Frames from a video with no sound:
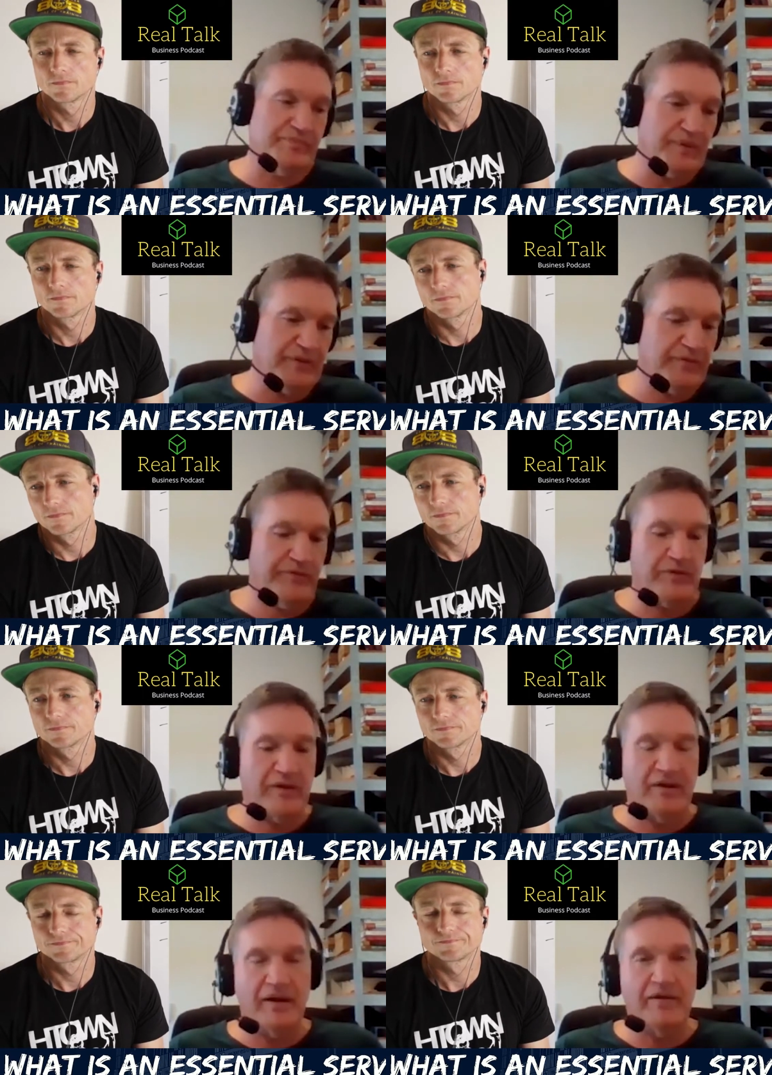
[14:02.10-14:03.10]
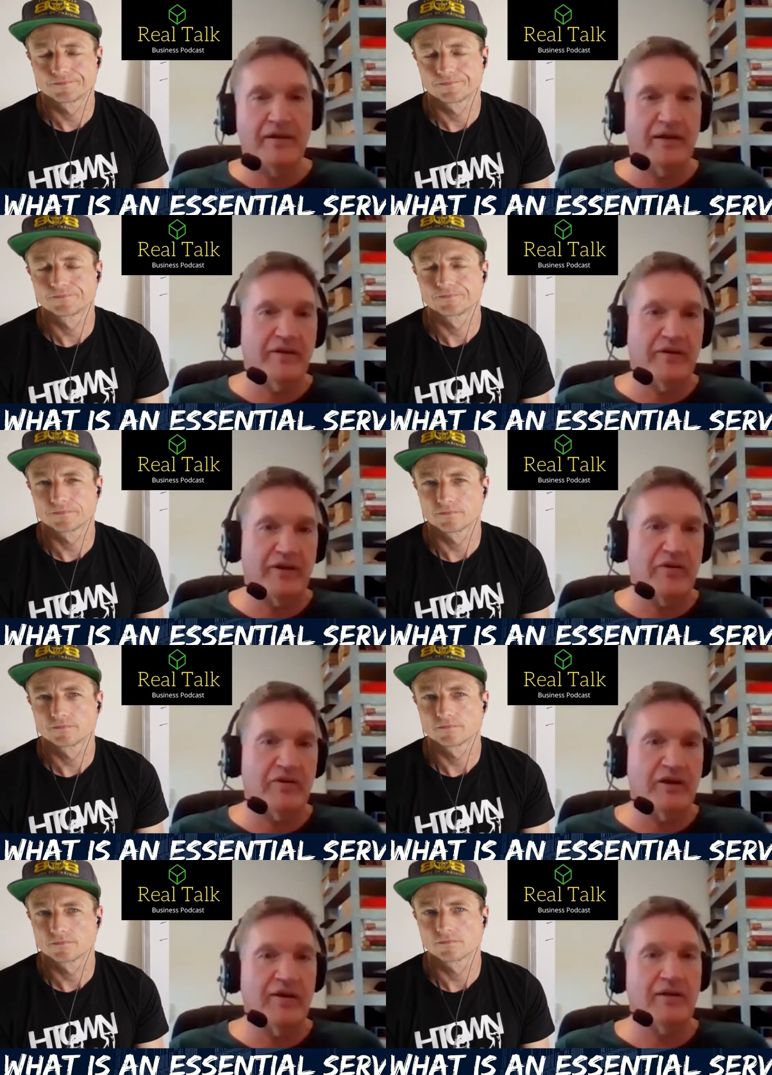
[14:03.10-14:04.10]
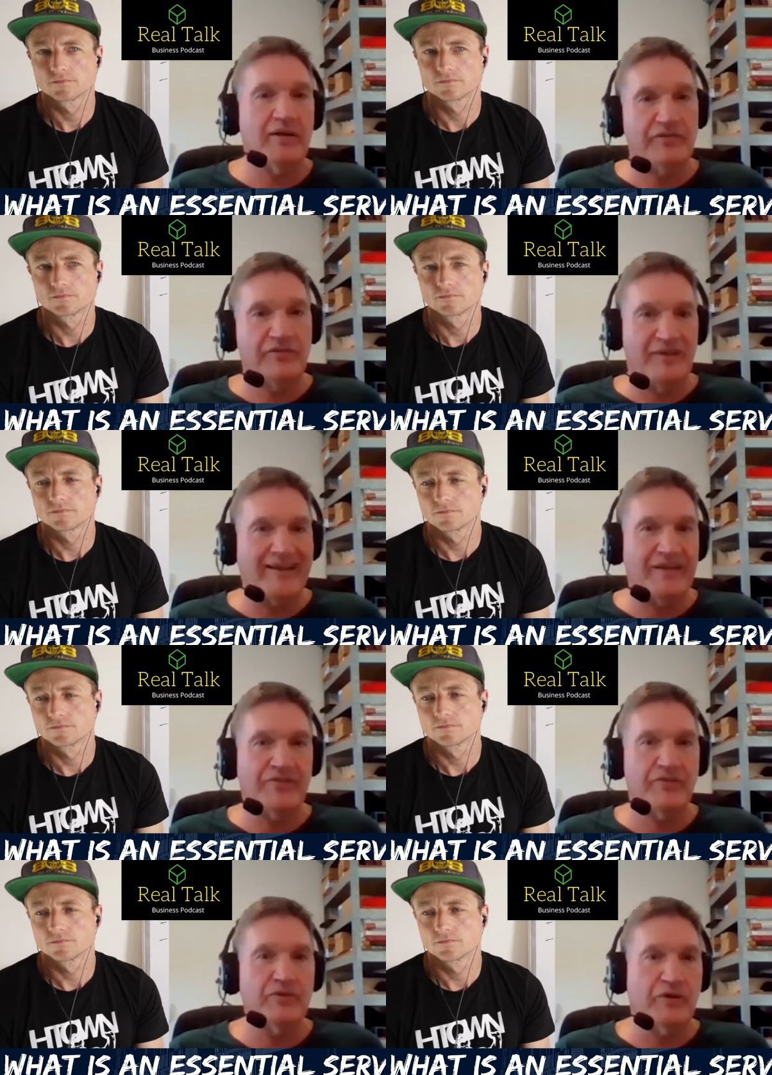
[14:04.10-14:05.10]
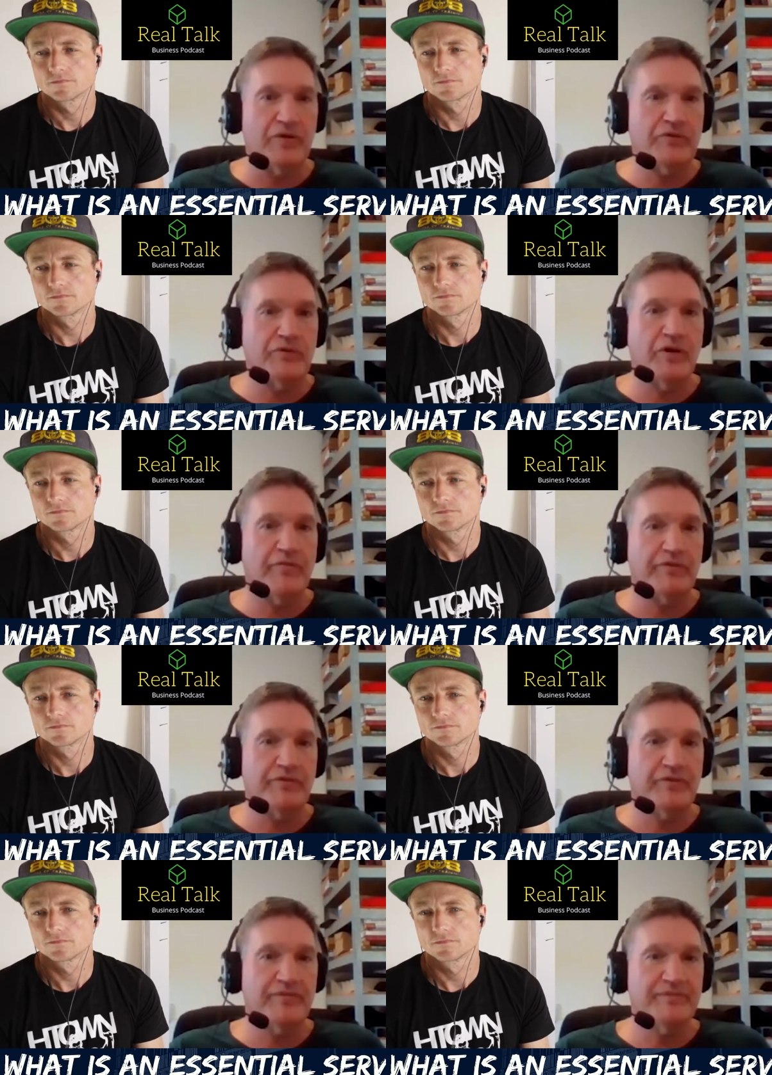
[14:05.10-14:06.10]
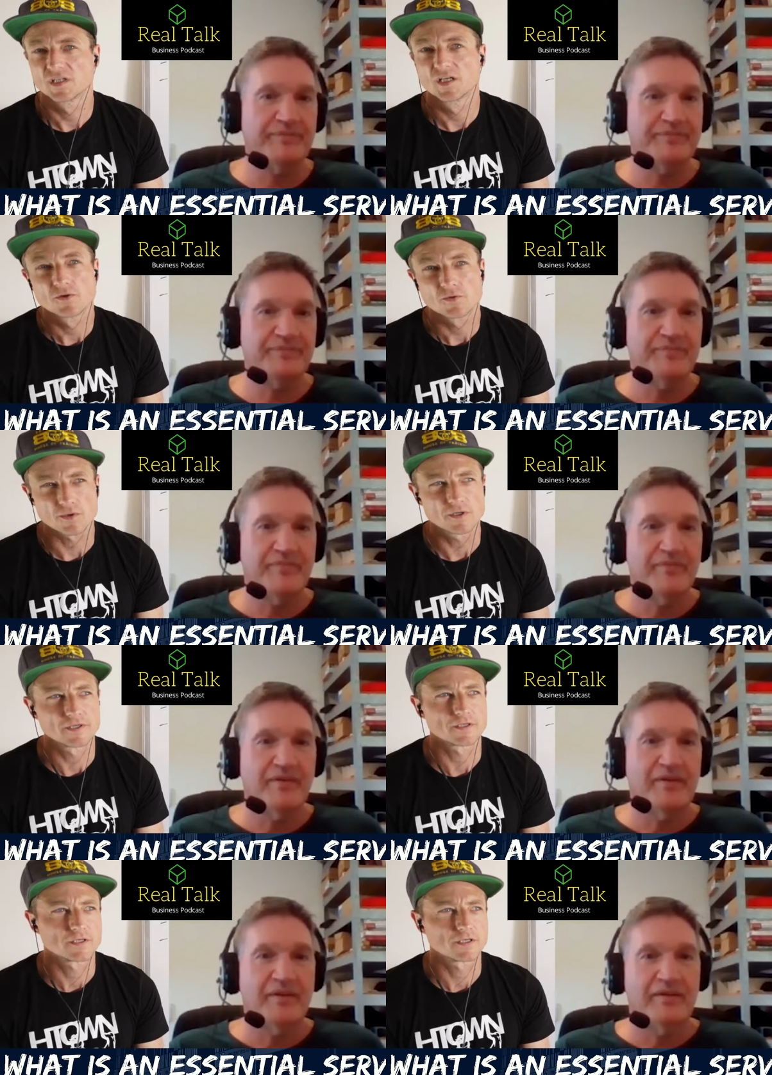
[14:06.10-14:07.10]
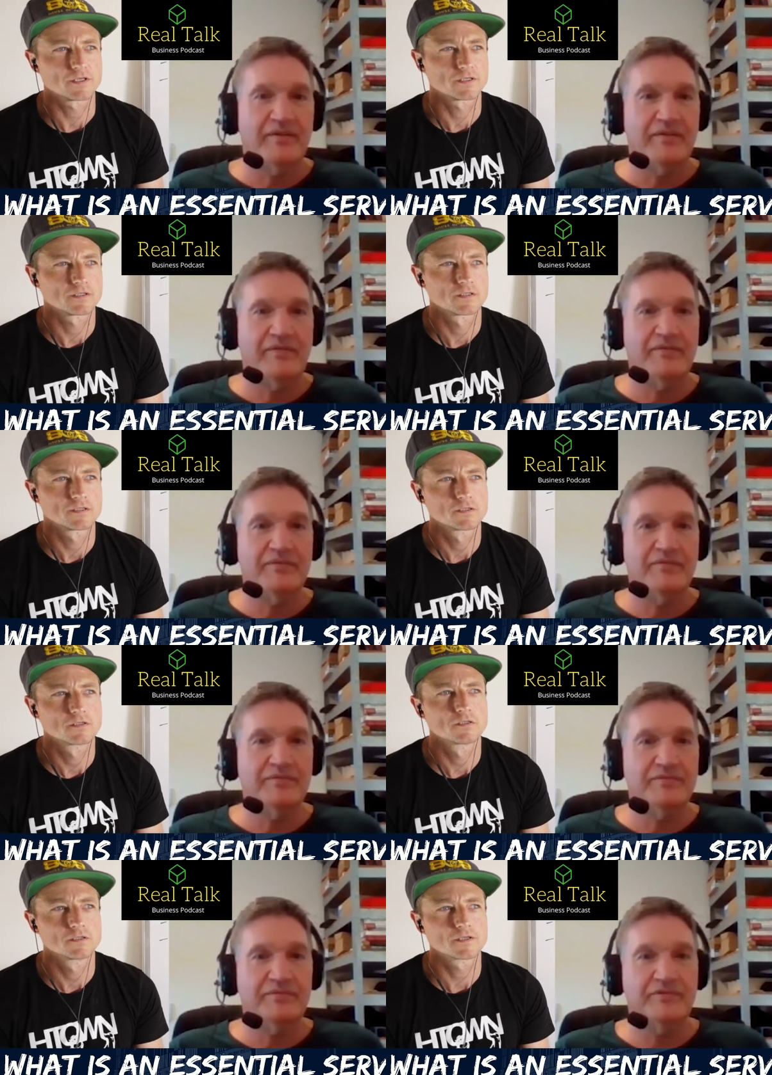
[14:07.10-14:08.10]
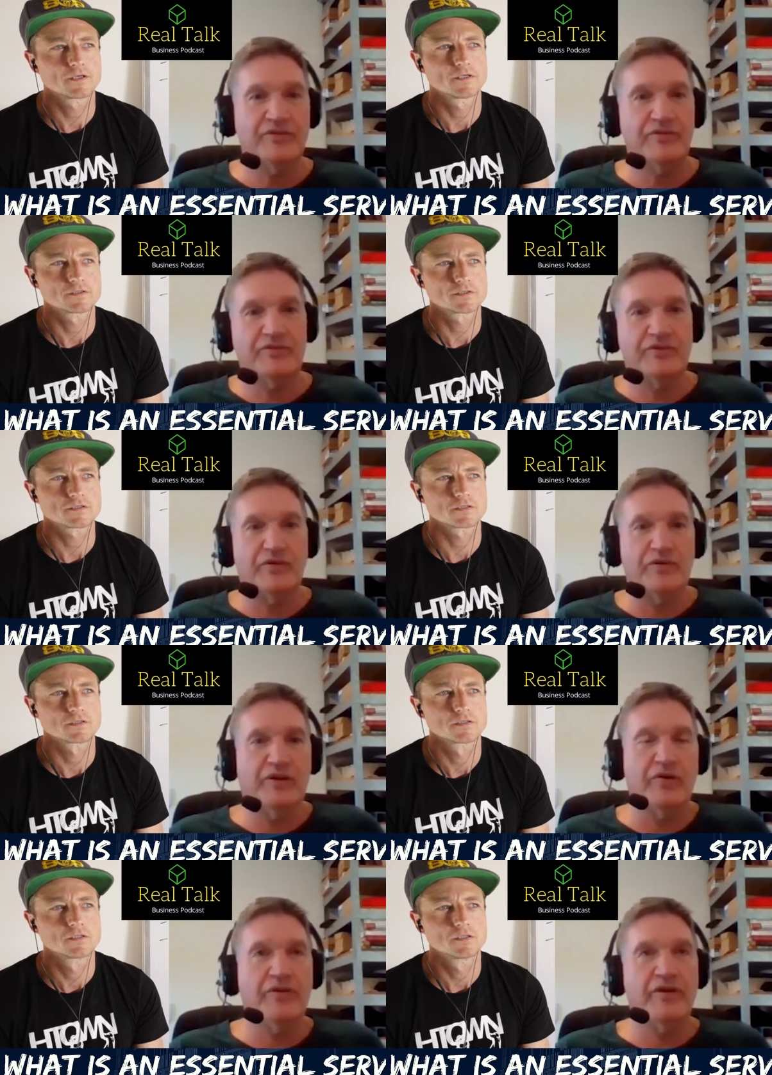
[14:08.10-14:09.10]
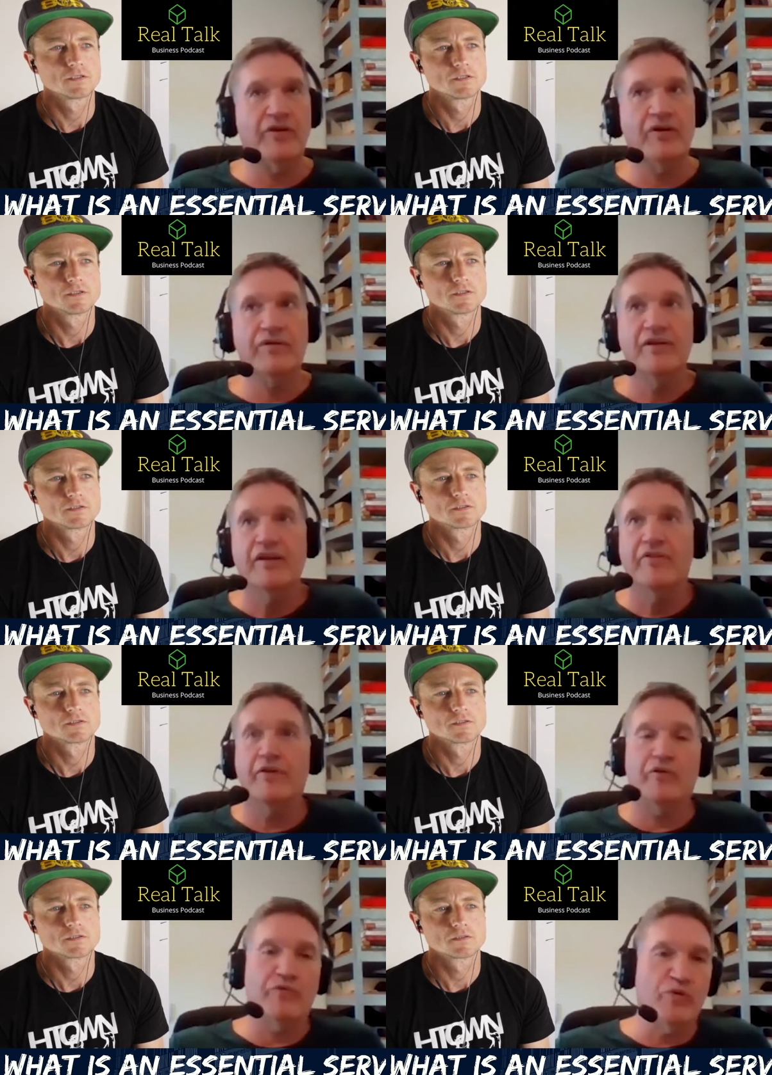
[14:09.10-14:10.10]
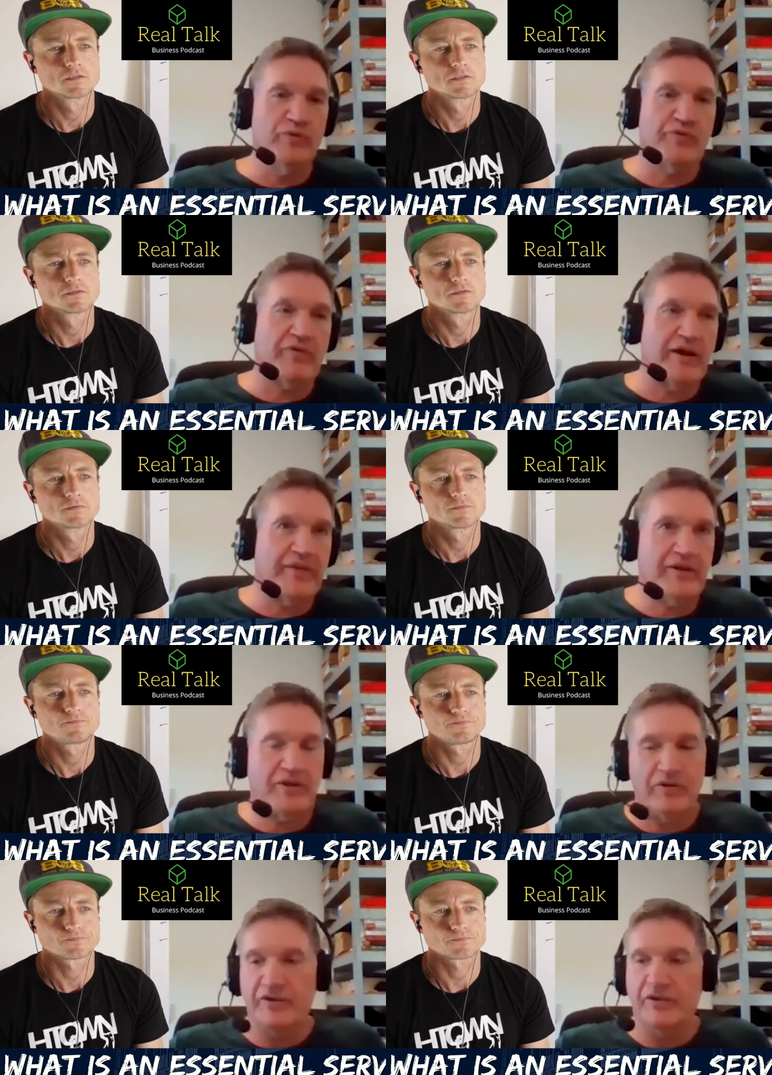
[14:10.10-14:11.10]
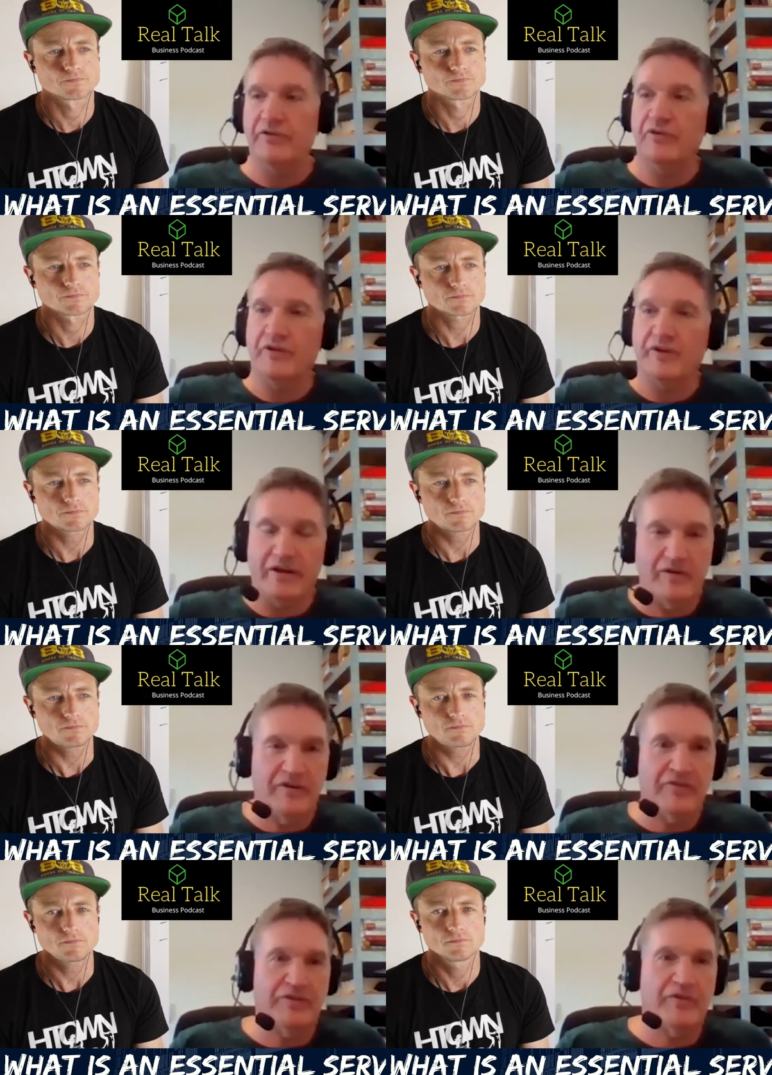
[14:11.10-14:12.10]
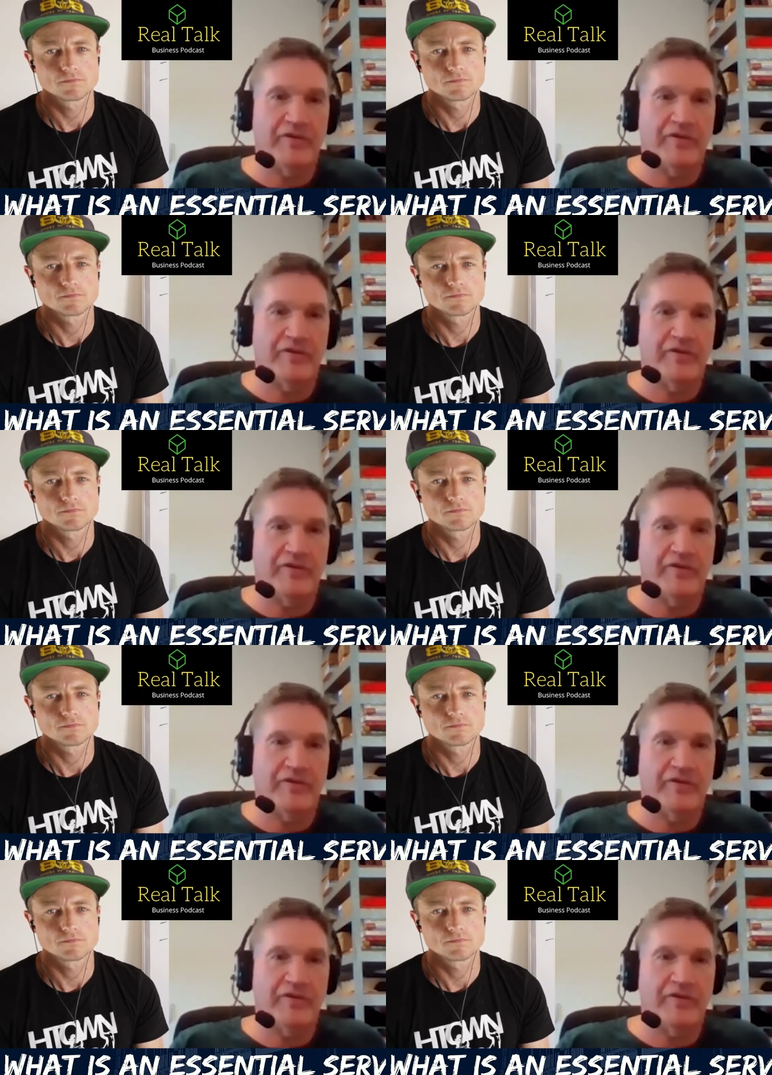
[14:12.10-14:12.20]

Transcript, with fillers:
Speaker 1: but uh, un, under the current guidelines, they can still go to an office.
Speaker 2: Right, okay
Speaker 1: so you know there are there are rules around that though you know you have got to now instead of